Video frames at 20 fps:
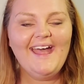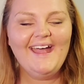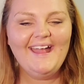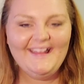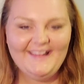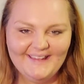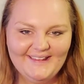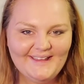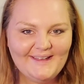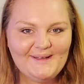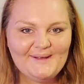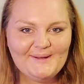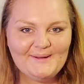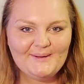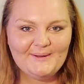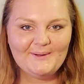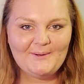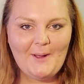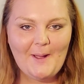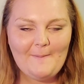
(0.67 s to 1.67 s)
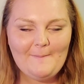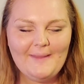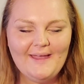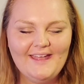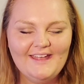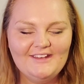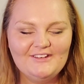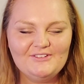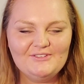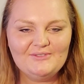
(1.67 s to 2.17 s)
Hello,
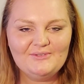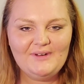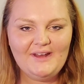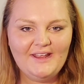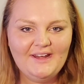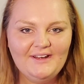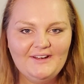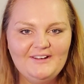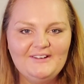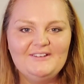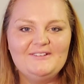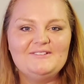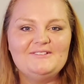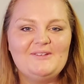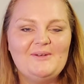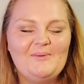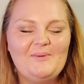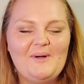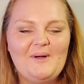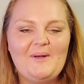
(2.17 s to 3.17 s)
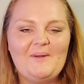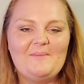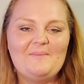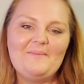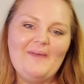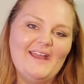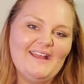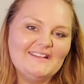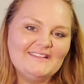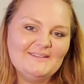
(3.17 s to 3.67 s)
my trainers. Welcome
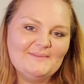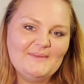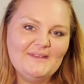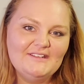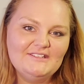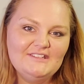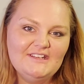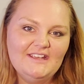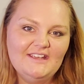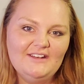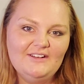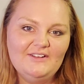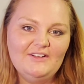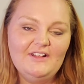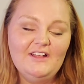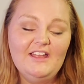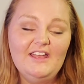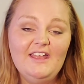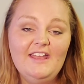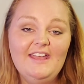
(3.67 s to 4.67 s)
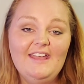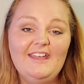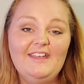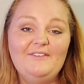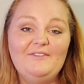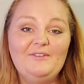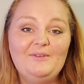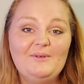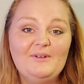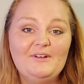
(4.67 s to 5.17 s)
back to my channel.
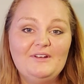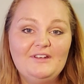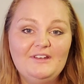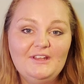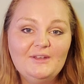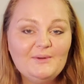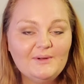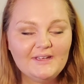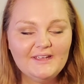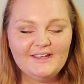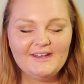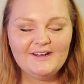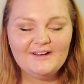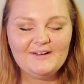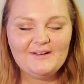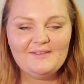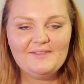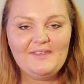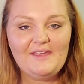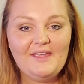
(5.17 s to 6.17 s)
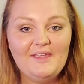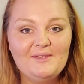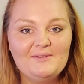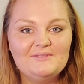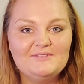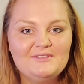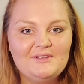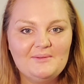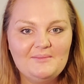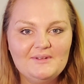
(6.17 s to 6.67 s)
If you are new here, thank you
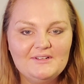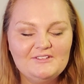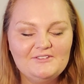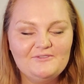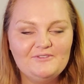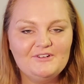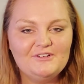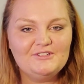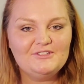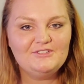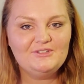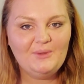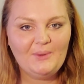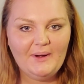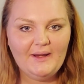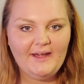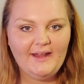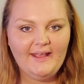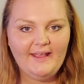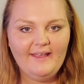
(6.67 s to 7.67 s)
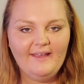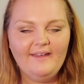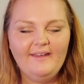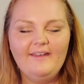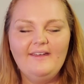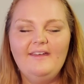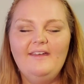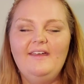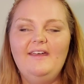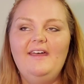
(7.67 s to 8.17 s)
so much for joining.
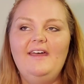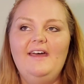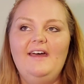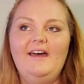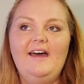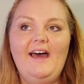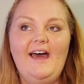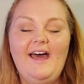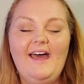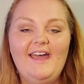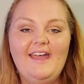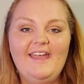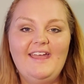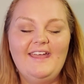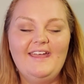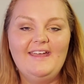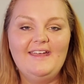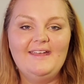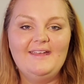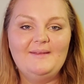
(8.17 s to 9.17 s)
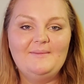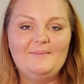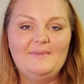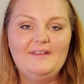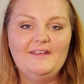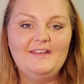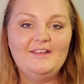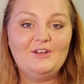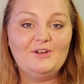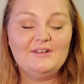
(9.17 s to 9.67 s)
I am
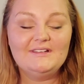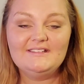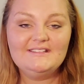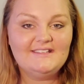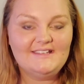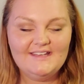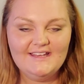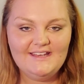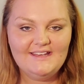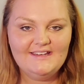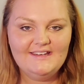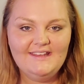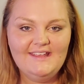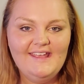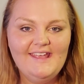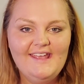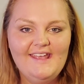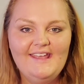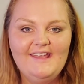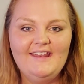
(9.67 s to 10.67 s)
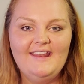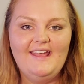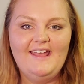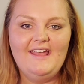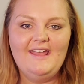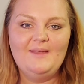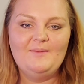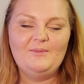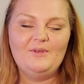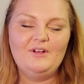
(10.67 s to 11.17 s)
Christine, and
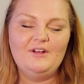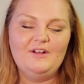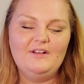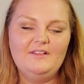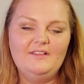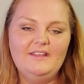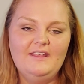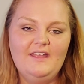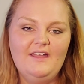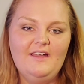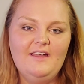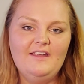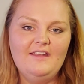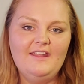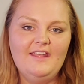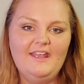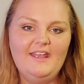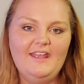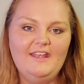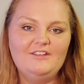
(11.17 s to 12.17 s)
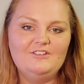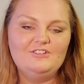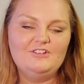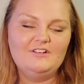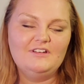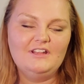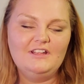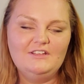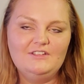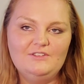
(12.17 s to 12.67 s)
I am currently on a
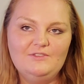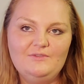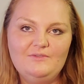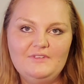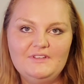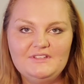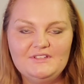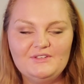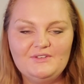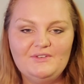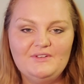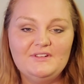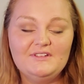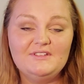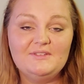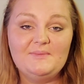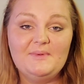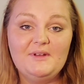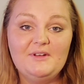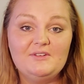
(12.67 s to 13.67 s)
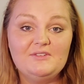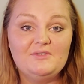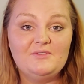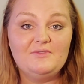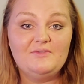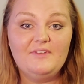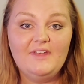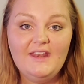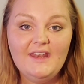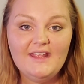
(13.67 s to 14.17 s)
journey to physical and spiritual
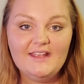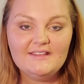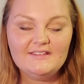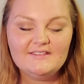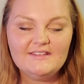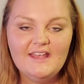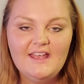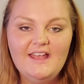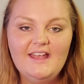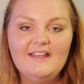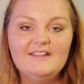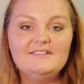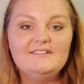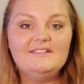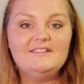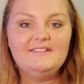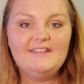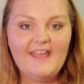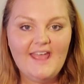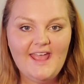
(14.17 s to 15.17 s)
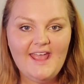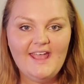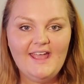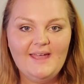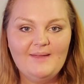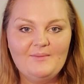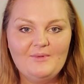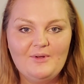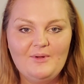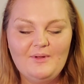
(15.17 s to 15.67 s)
fitness. Today,
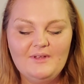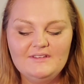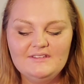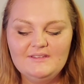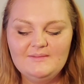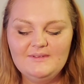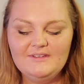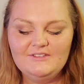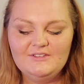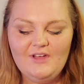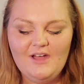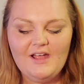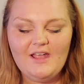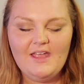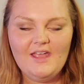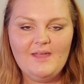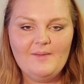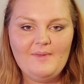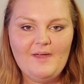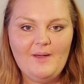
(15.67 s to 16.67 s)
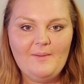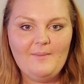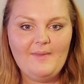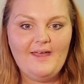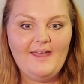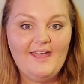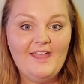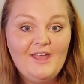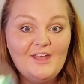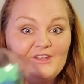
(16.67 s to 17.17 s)
I'm going to be talking about
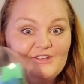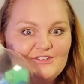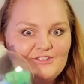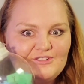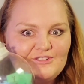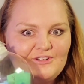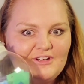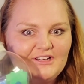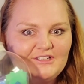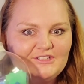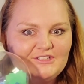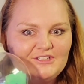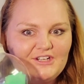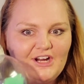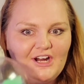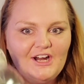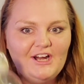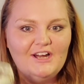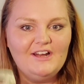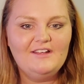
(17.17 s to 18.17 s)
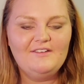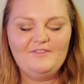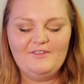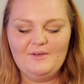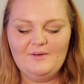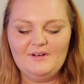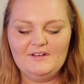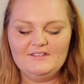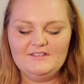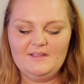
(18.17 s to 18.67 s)
my stress jar. If
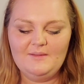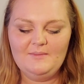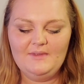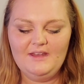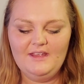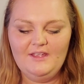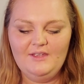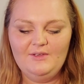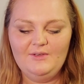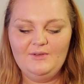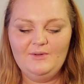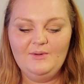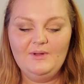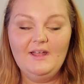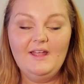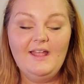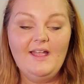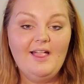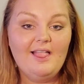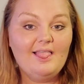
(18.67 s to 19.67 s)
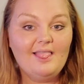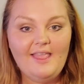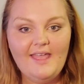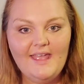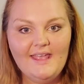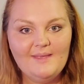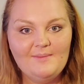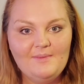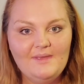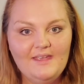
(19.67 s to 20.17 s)
you are somebody who,
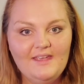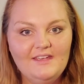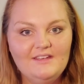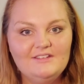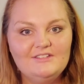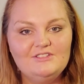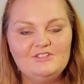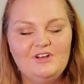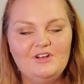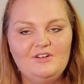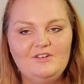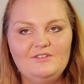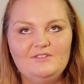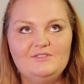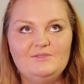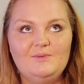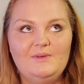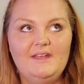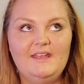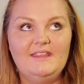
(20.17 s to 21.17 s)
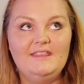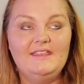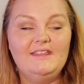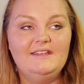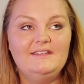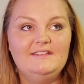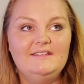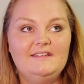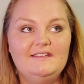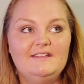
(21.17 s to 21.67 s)
like me, struggles with
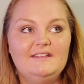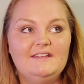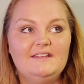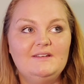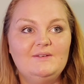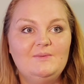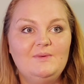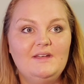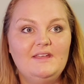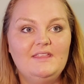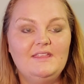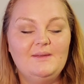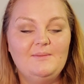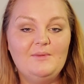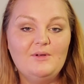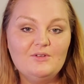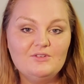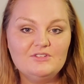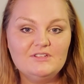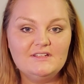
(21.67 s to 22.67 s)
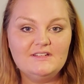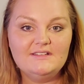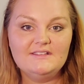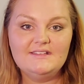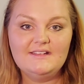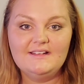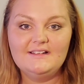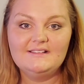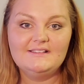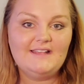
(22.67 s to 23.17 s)
dealing with
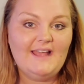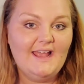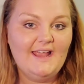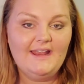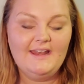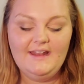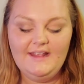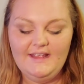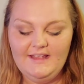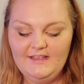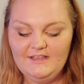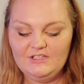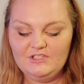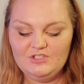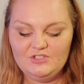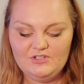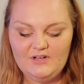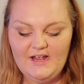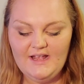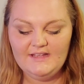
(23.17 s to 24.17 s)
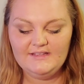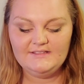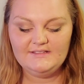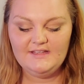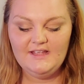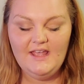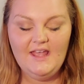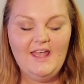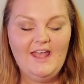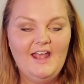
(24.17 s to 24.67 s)
emotions, anxiety, stress,
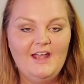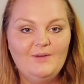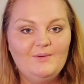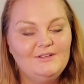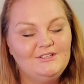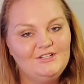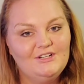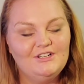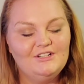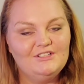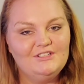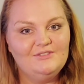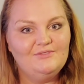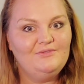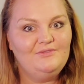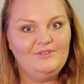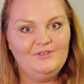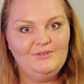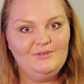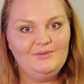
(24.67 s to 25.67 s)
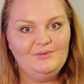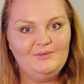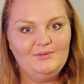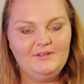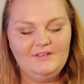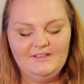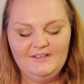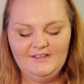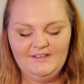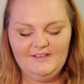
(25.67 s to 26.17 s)
and we turn to
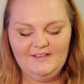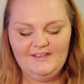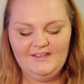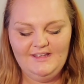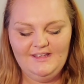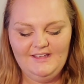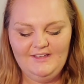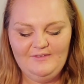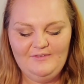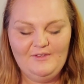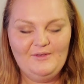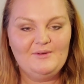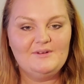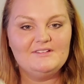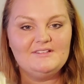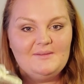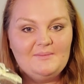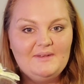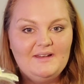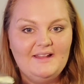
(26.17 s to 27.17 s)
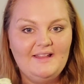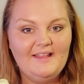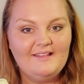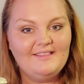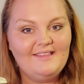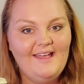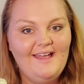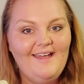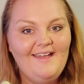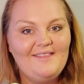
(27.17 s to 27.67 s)
food, if you are somebody
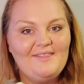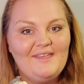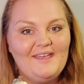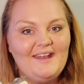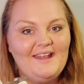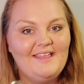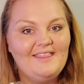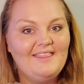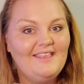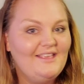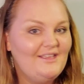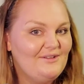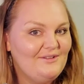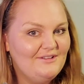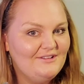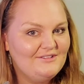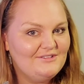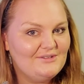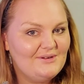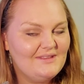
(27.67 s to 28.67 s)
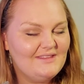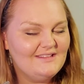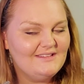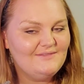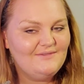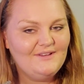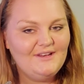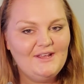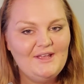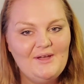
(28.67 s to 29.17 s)
like that, then I think you'll enjoy this
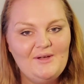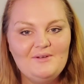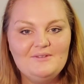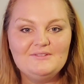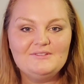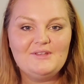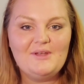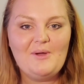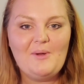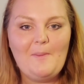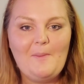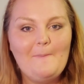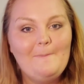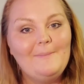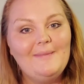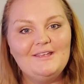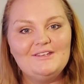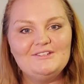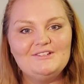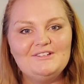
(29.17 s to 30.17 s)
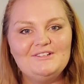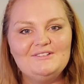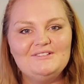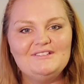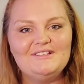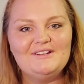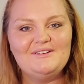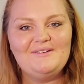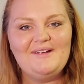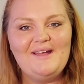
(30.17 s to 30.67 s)
video, so make sure you
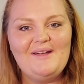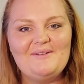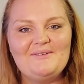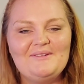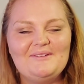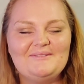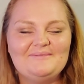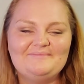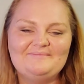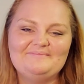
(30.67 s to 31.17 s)
stick around.